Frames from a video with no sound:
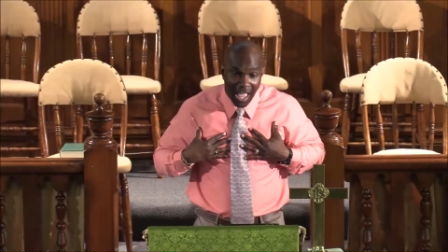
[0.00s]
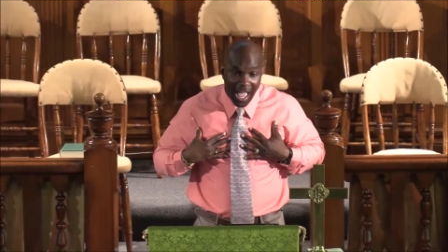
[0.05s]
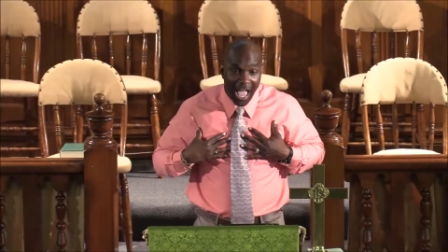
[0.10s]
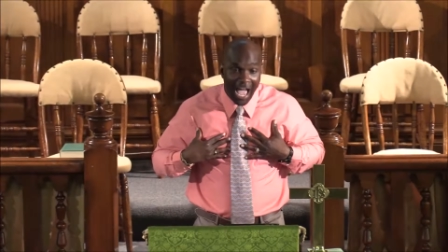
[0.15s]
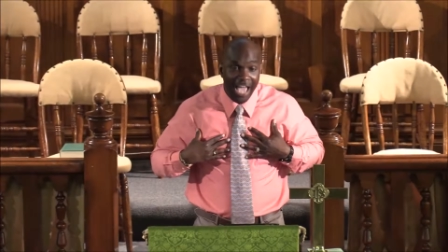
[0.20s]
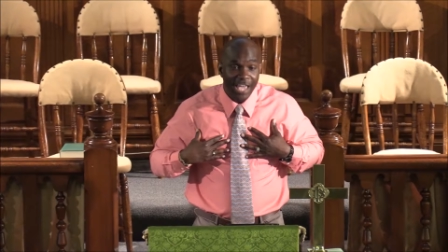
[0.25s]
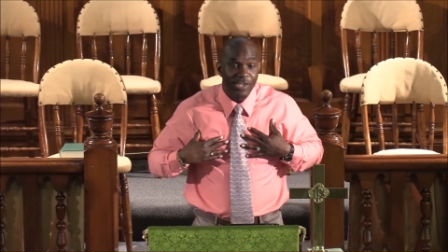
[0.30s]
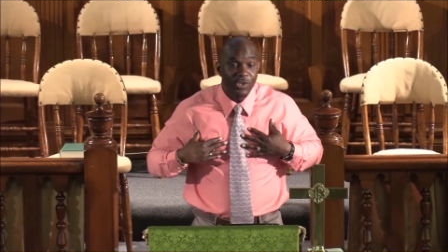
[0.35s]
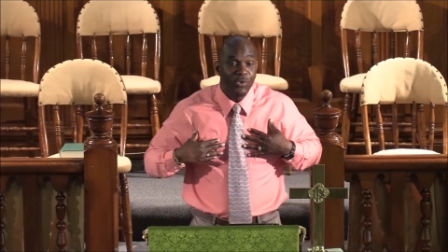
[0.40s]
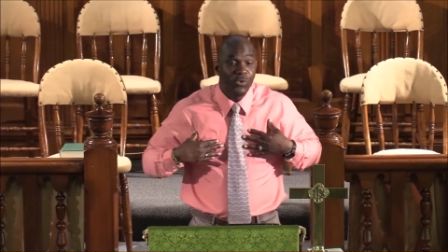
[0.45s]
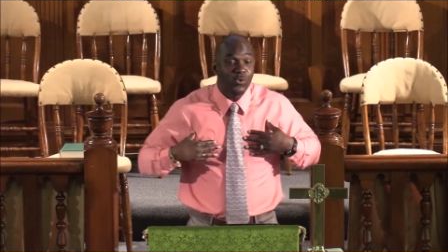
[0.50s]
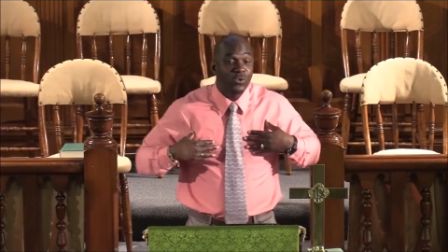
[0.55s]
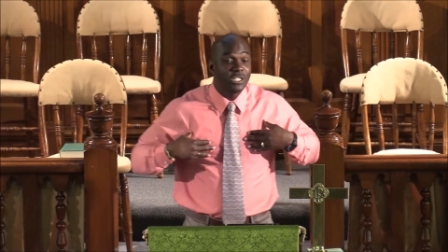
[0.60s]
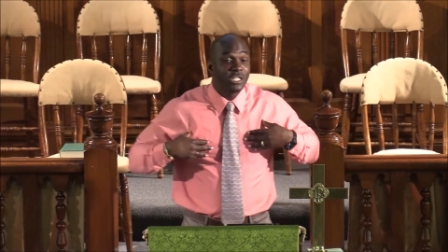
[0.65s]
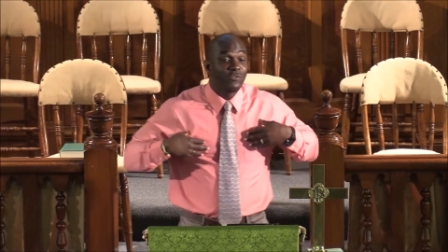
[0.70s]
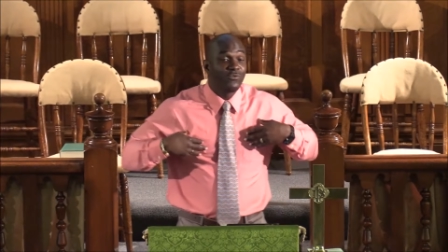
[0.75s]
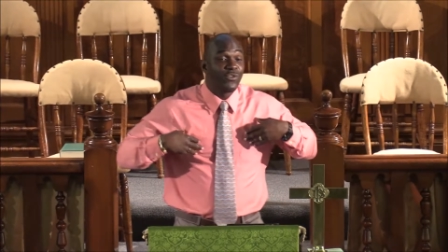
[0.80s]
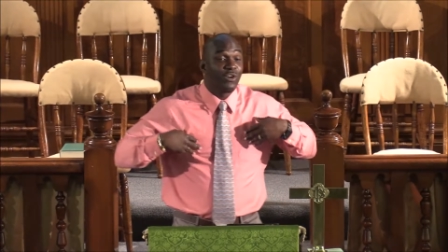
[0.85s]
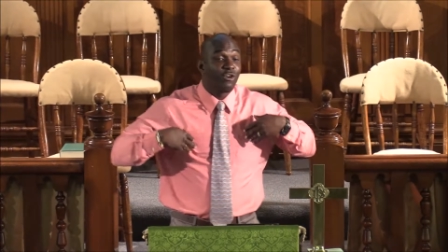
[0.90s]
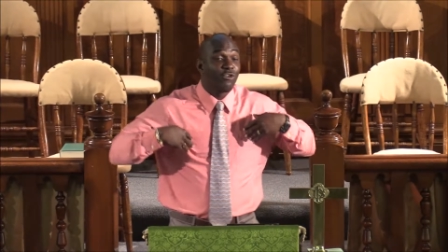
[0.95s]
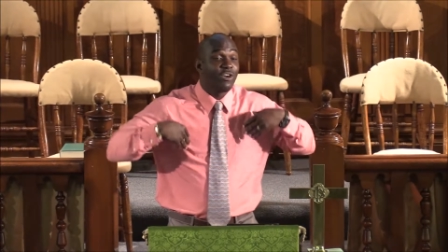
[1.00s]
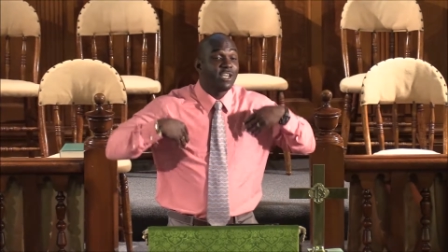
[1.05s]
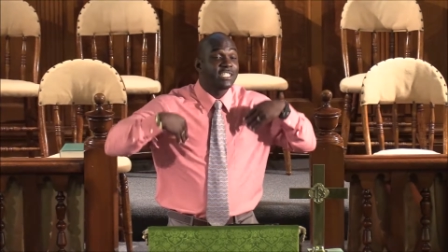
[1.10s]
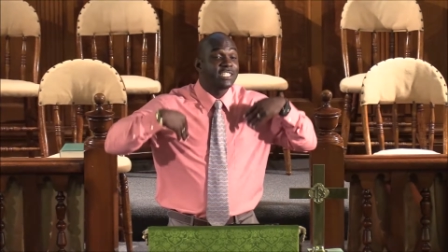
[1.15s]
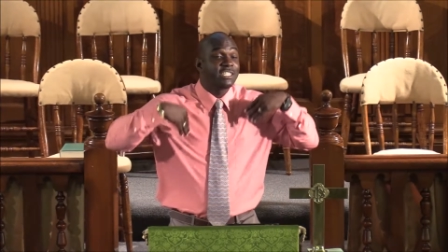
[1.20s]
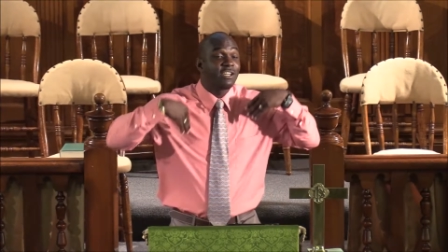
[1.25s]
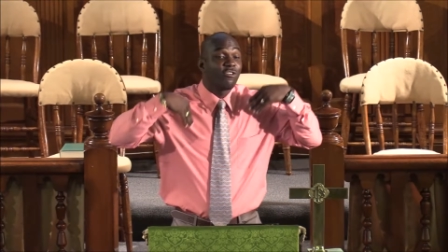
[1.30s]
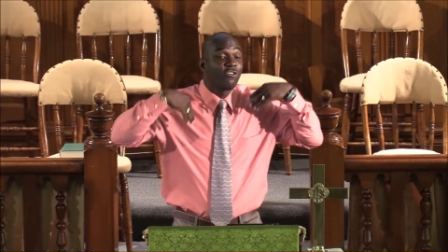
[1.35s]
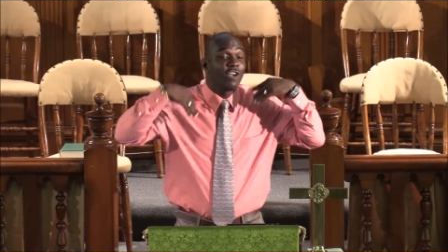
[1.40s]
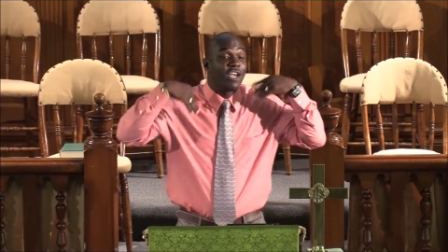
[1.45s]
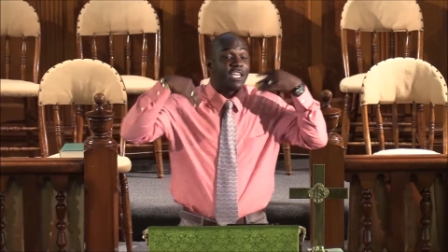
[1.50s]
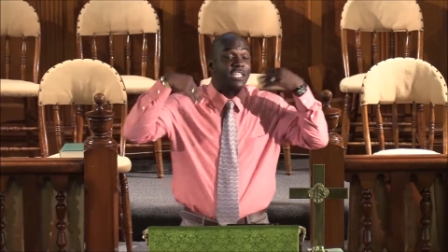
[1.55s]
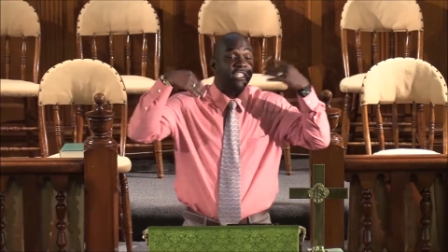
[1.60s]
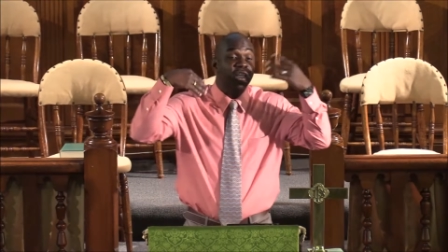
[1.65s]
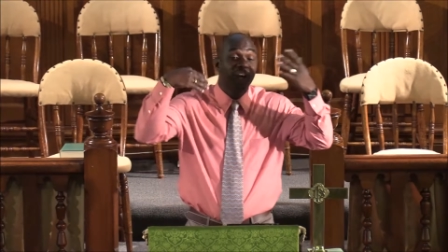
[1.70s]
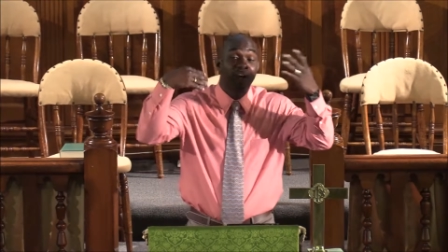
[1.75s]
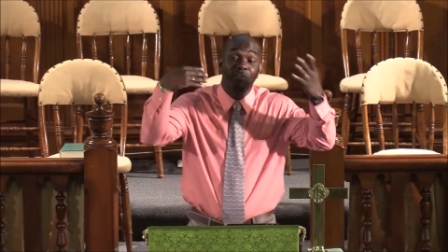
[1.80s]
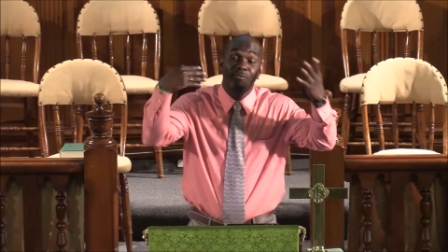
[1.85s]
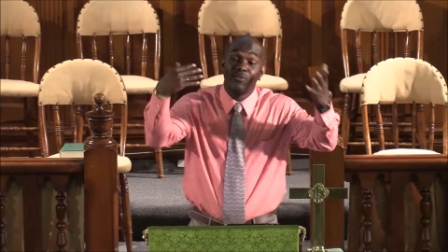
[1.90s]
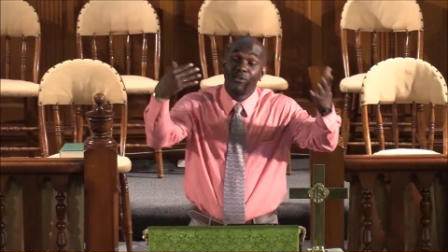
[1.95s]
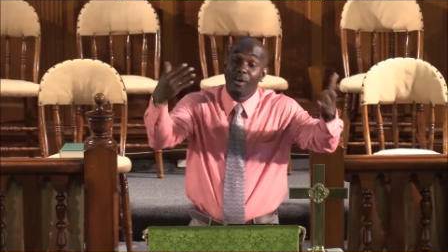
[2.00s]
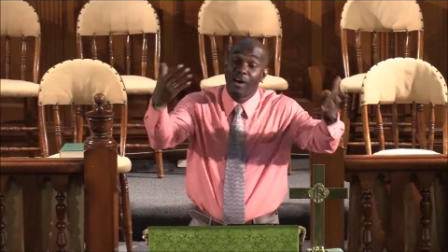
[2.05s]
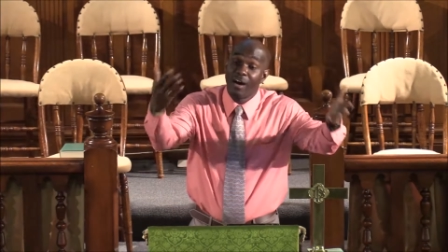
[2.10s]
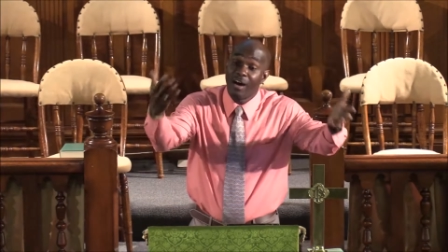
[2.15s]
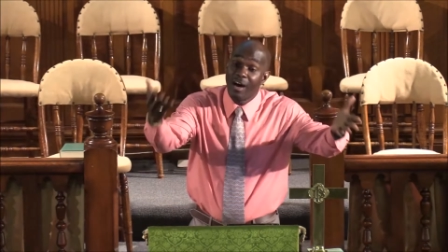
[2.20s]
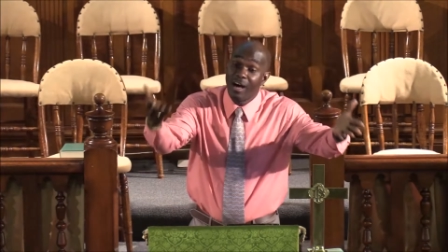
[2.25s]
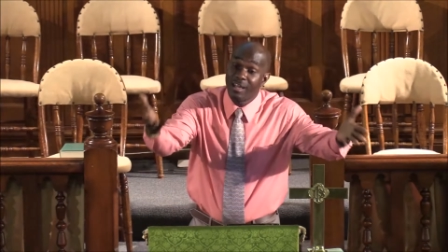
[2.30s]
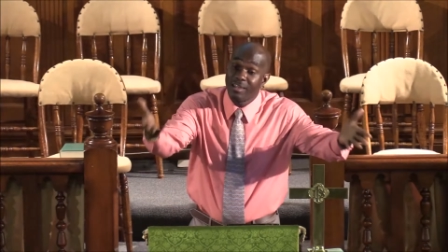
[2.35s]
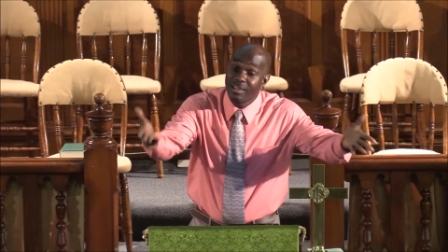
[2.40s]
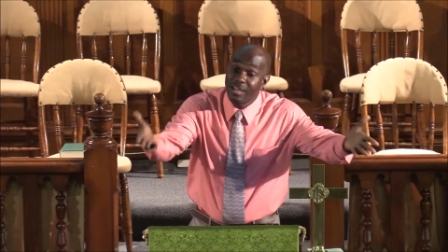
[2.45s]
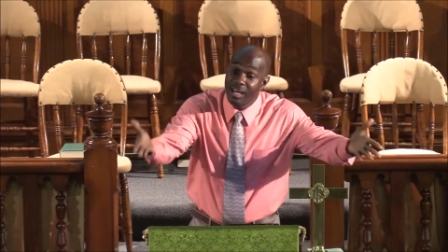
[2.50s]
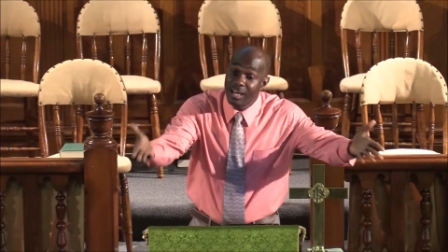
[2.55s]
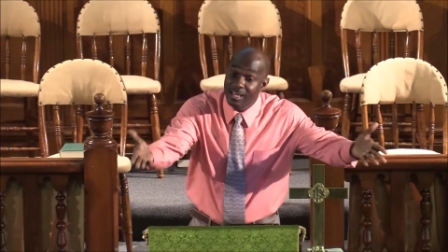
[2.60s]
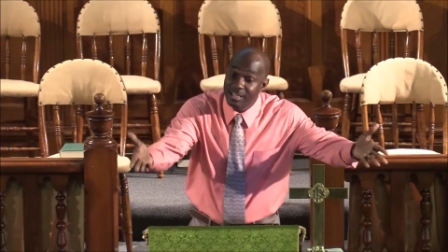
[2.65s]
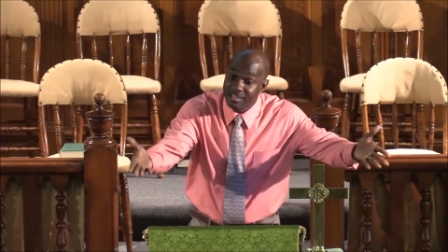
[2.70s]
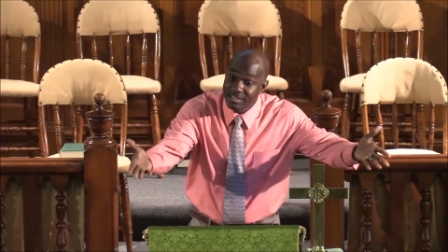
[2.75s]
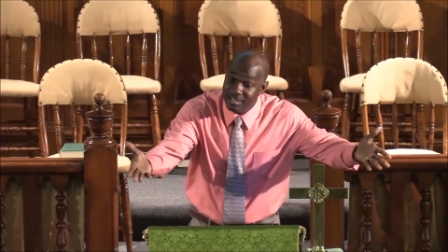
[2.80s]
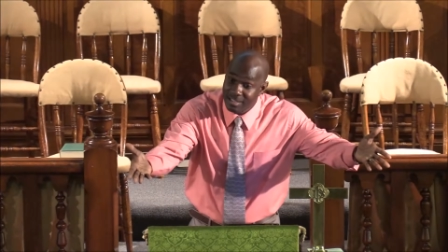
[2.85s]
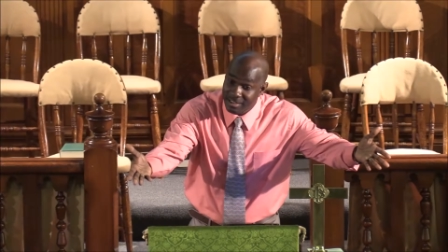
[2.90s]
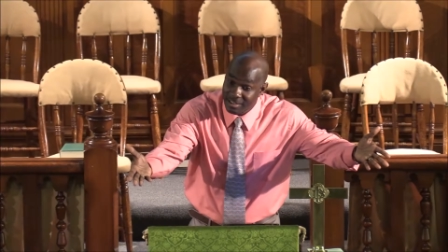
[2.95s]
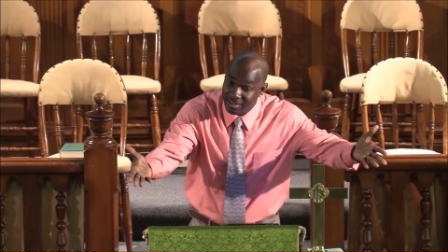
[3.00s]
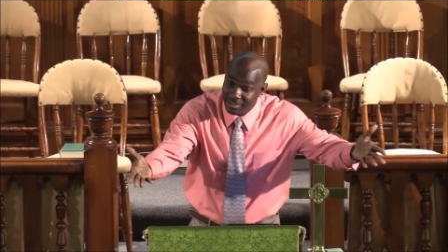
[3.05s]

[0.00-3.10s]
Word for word: and use it for restoration for others.